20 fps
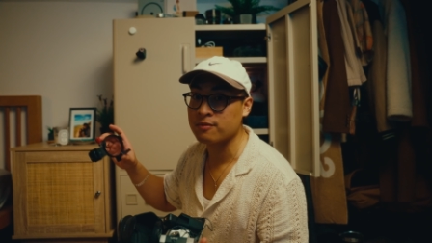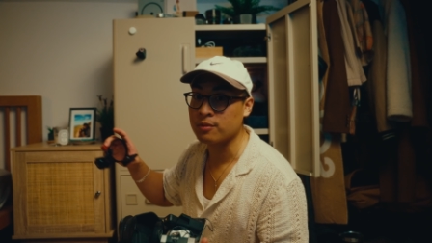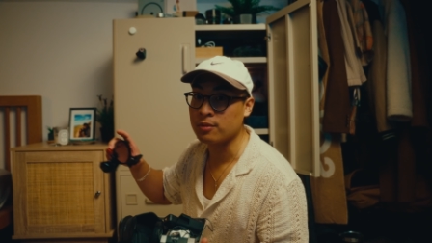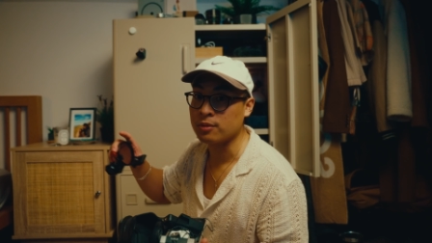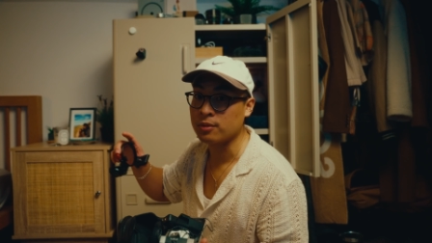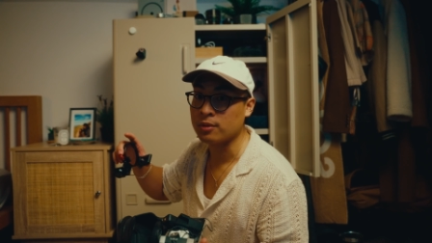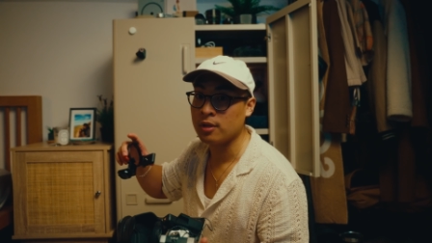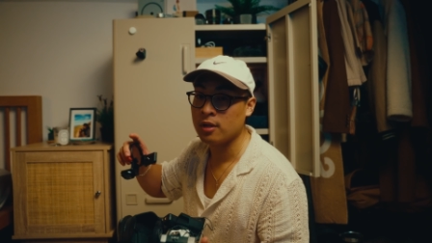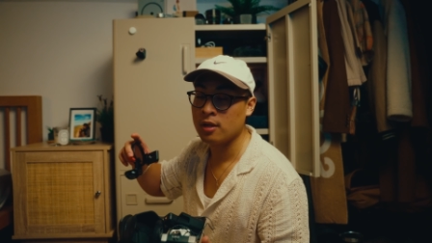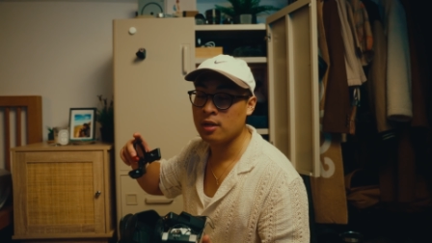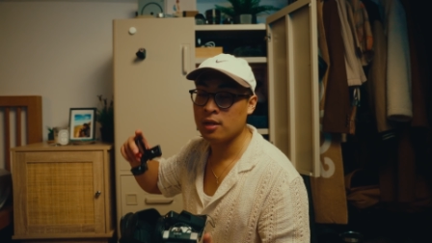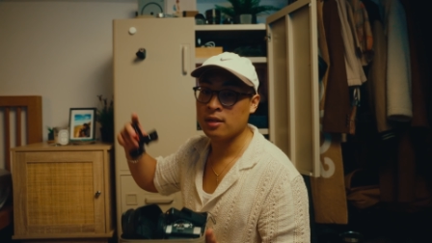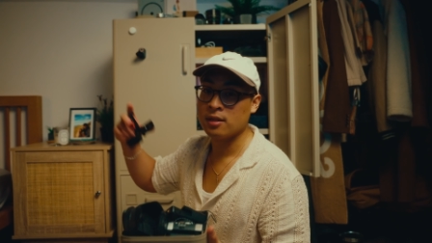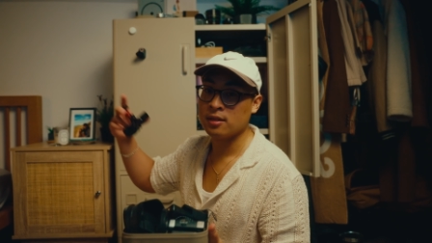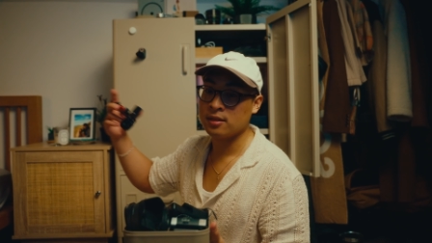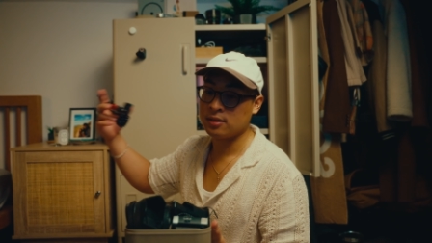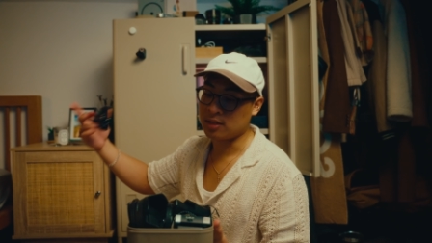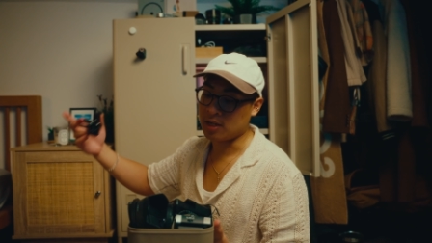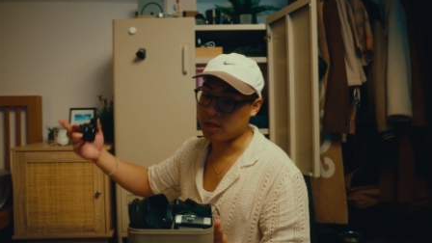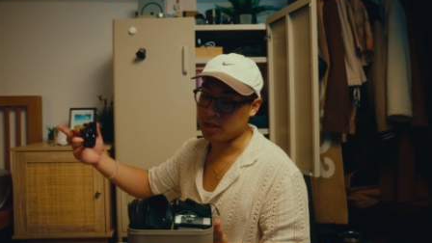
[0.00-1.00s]
for
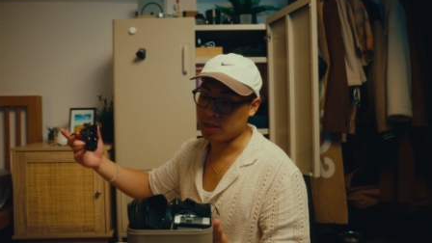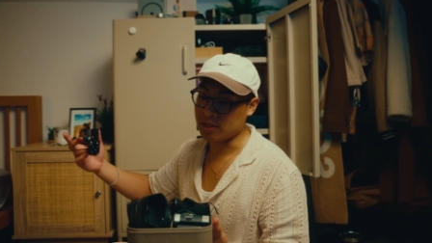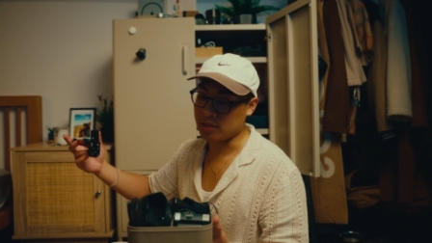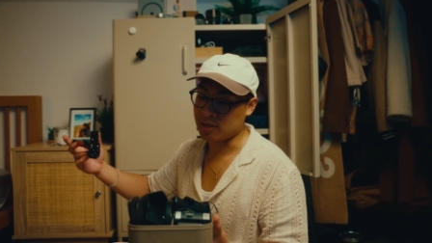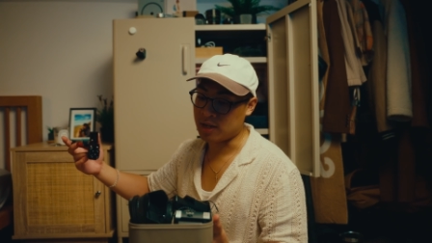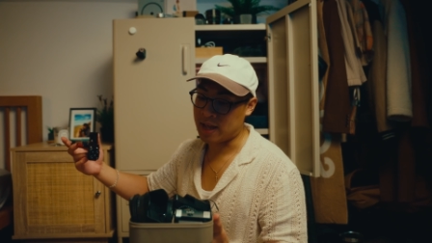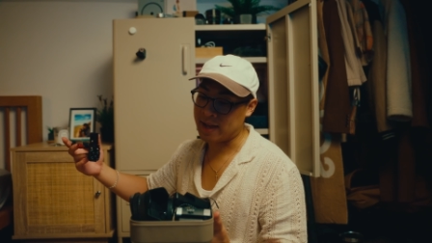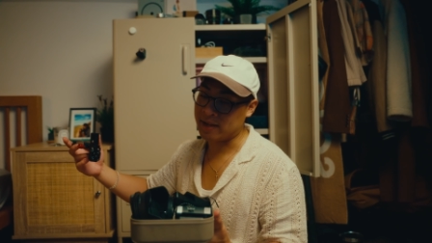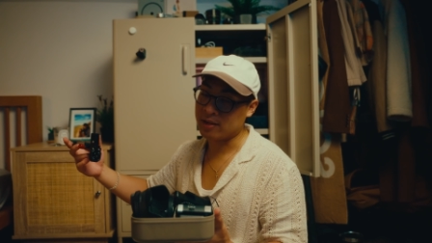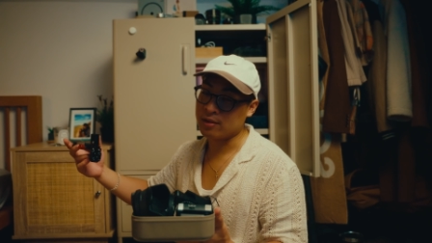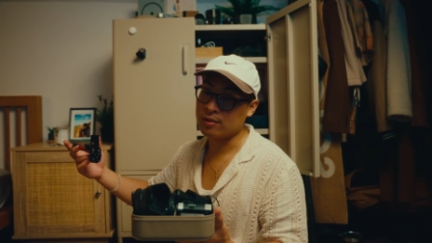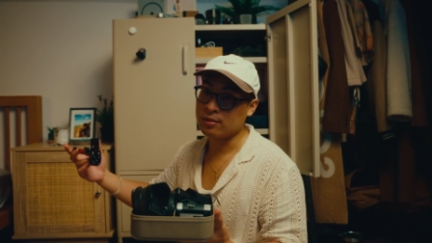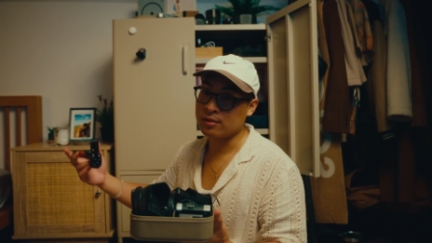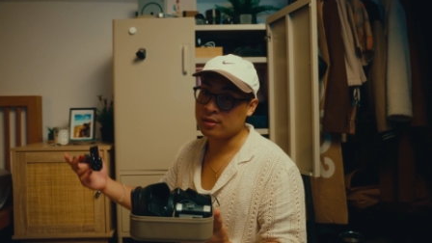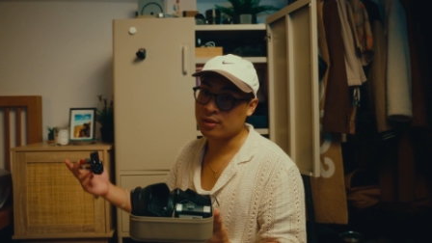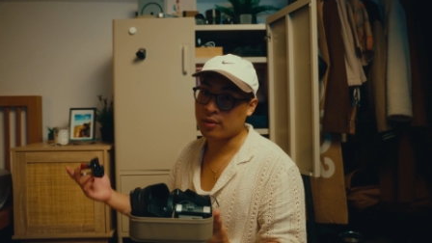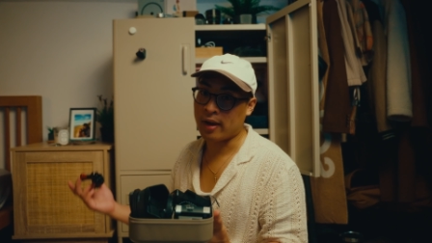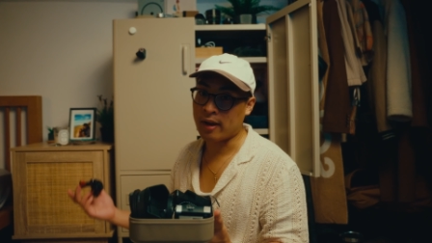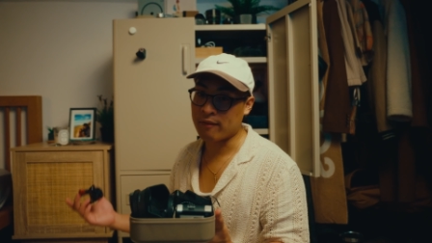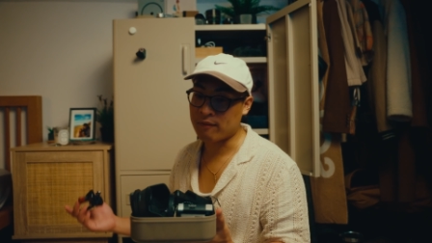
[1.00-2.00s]
certain
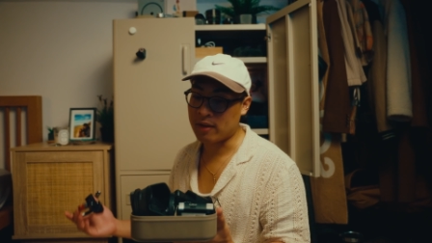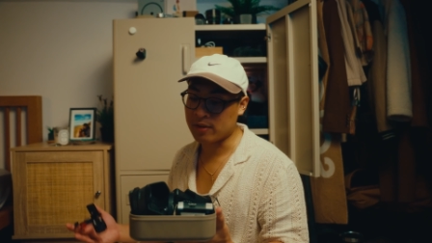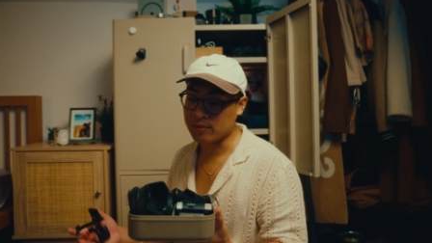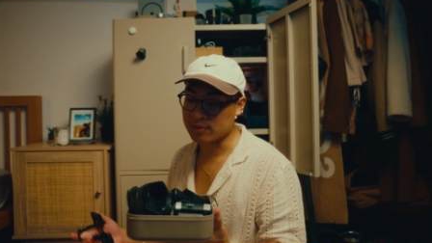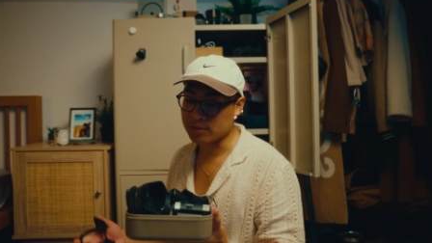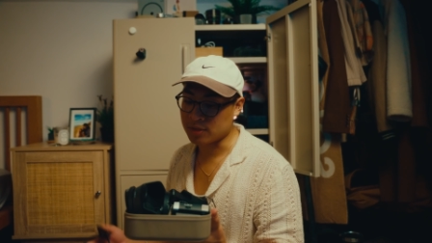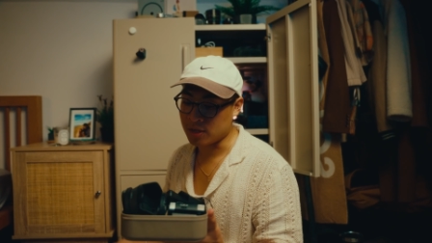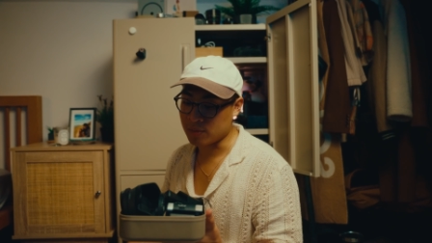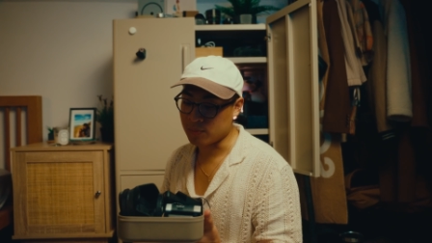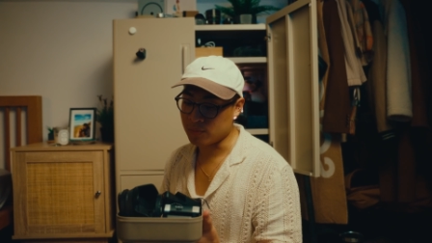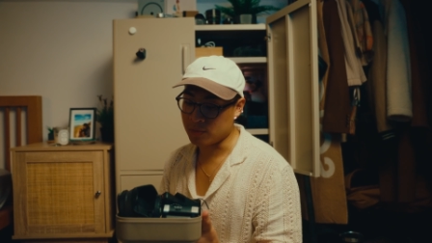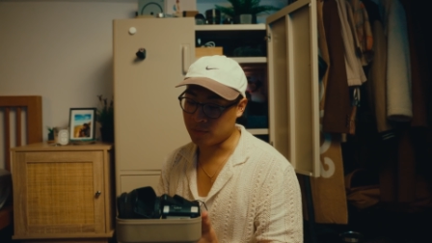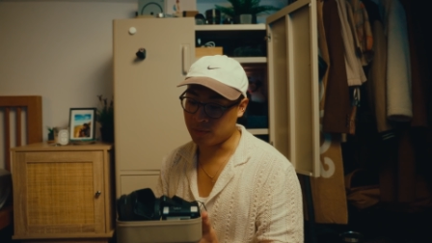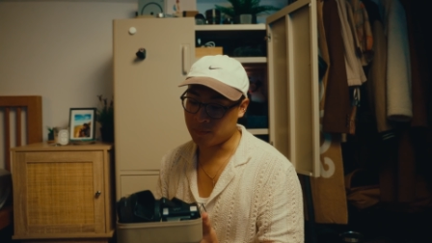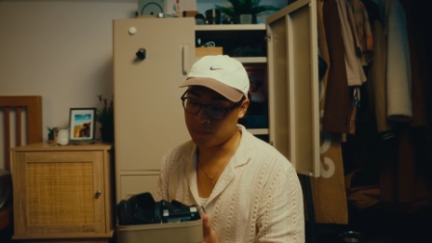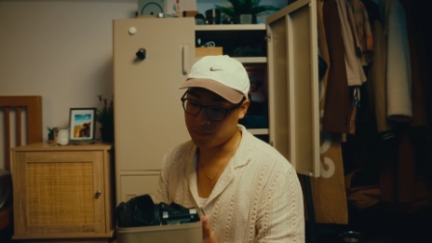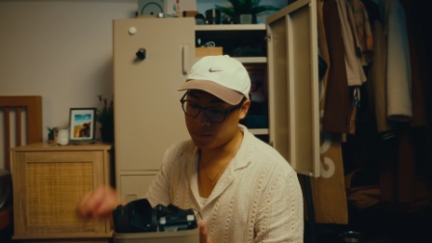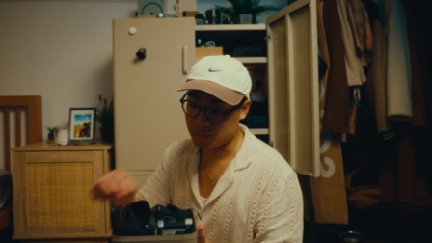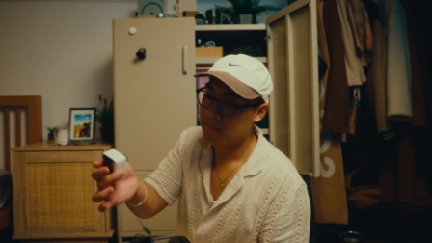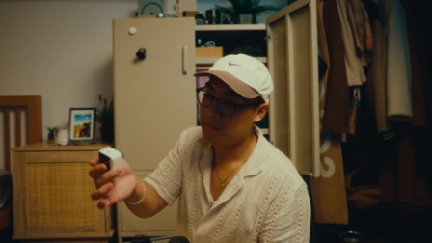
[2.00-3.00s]
angles, creative angles that I
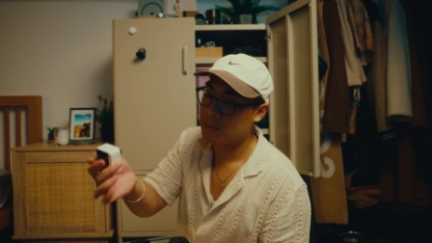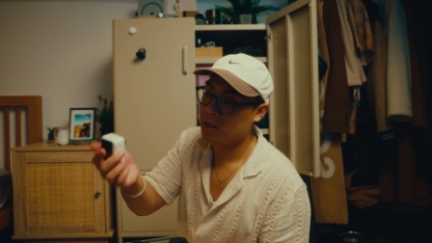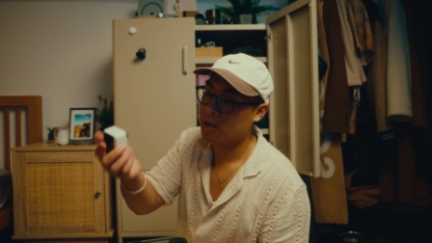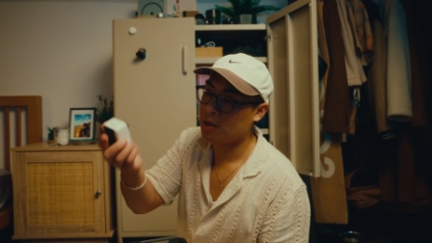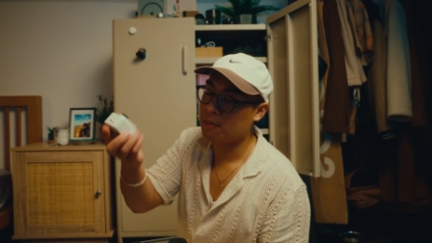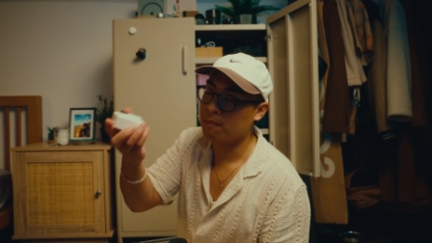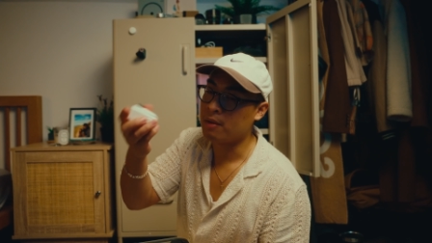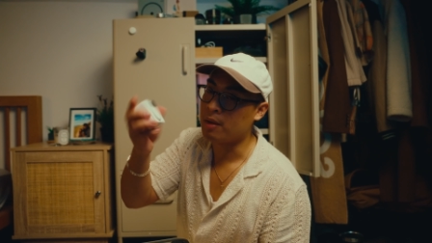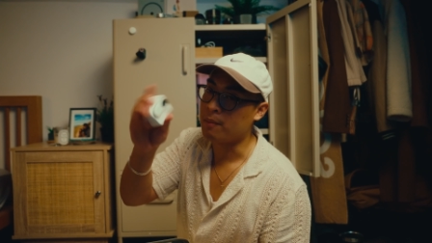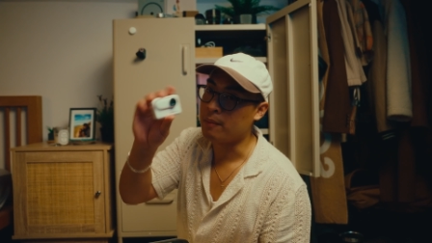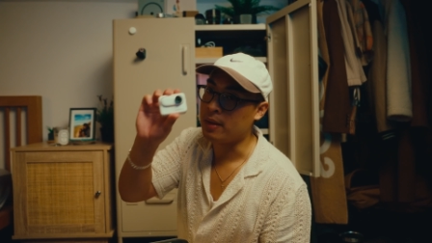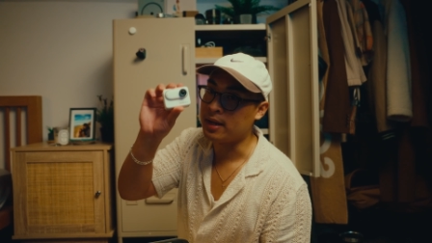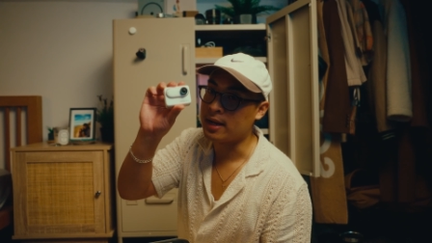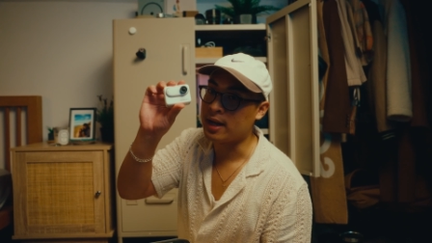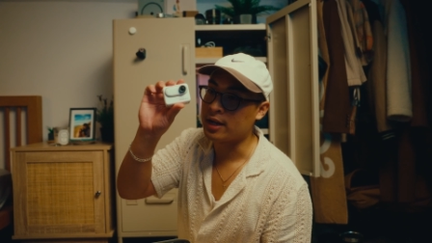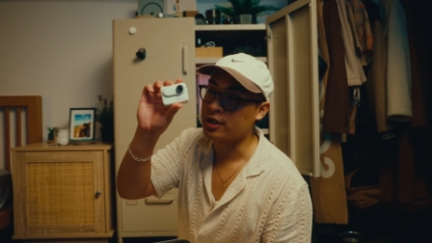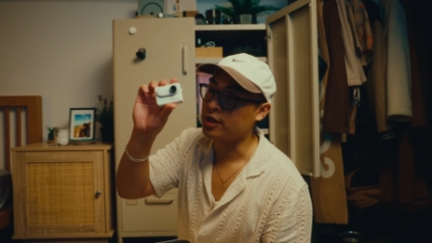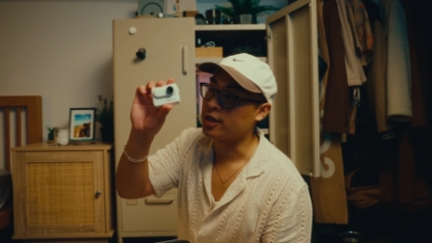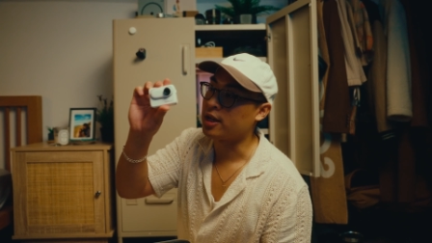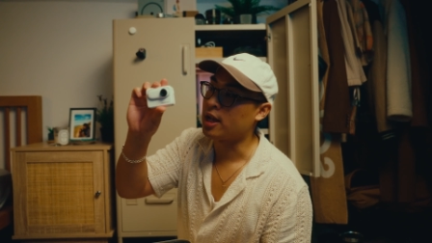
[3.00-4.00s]
want. But my main
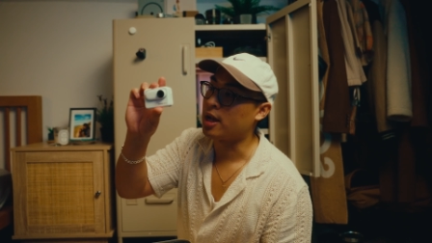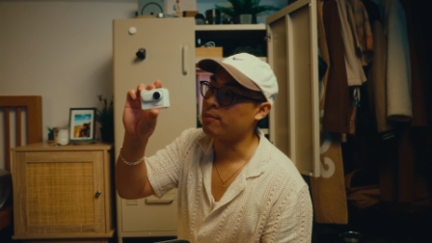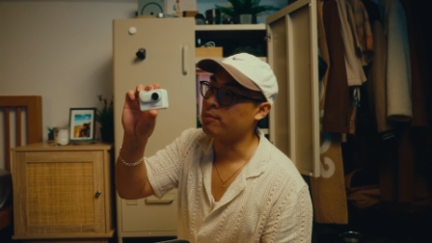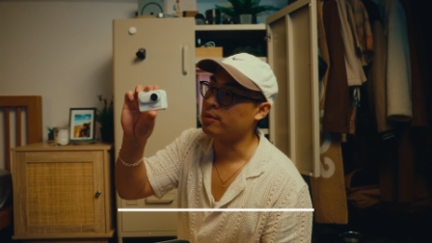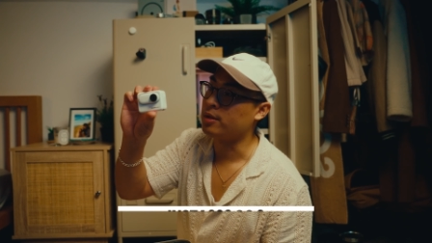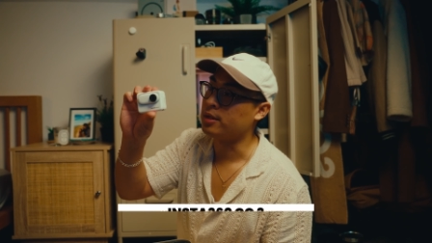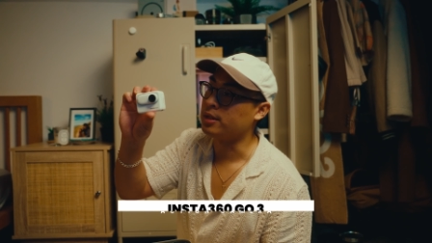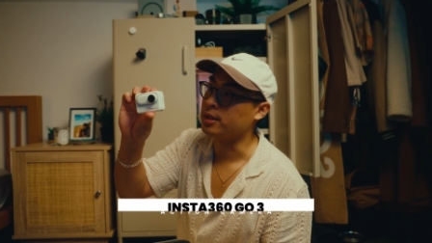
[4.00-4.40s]
action camera